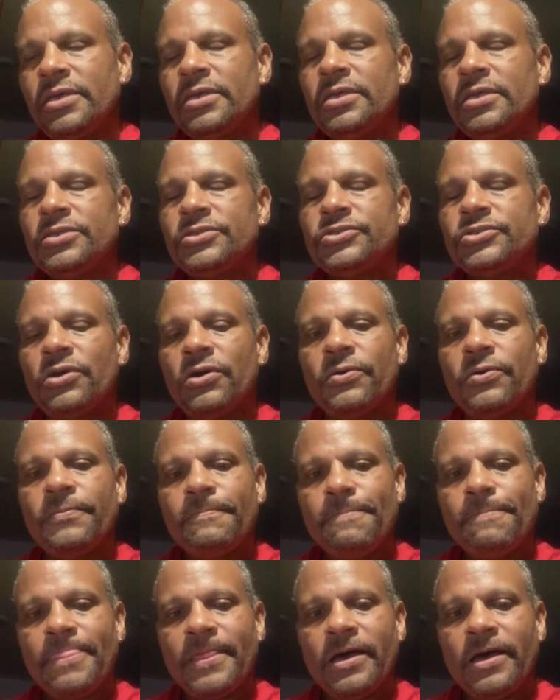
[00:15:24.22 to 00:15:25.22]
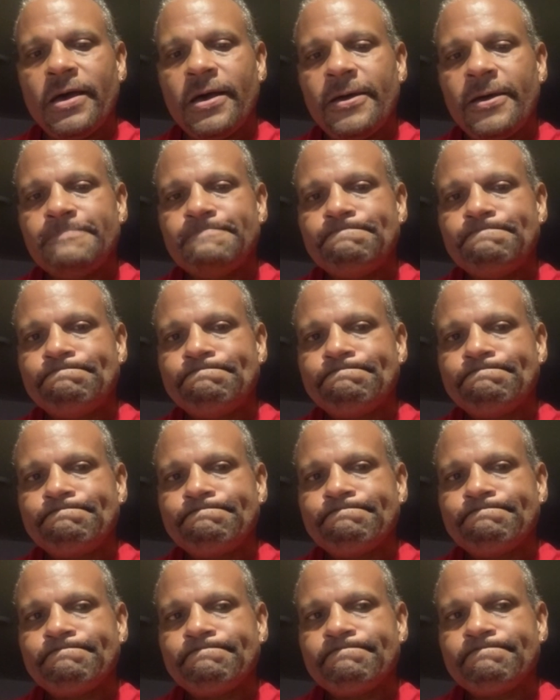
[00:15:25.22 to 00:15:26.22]
So,
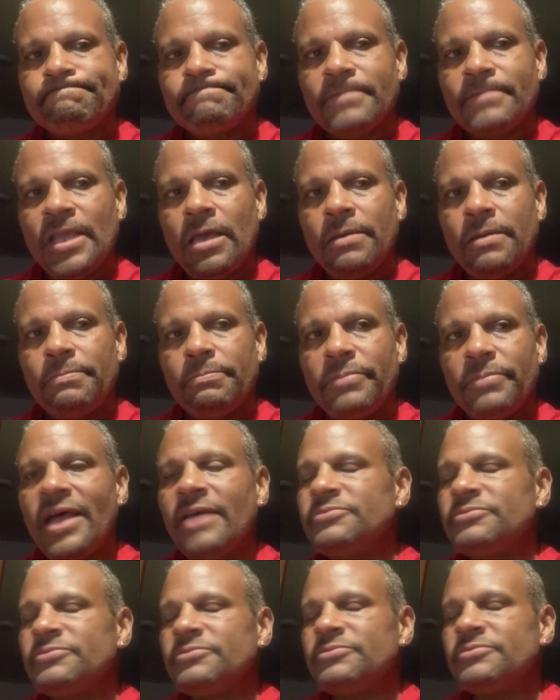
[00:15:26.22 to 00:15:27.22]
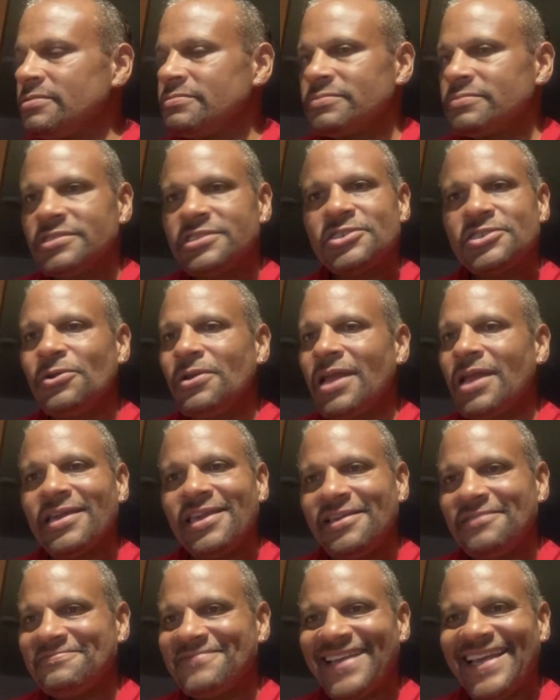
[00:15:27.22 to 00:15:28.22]
but I'm still lucky.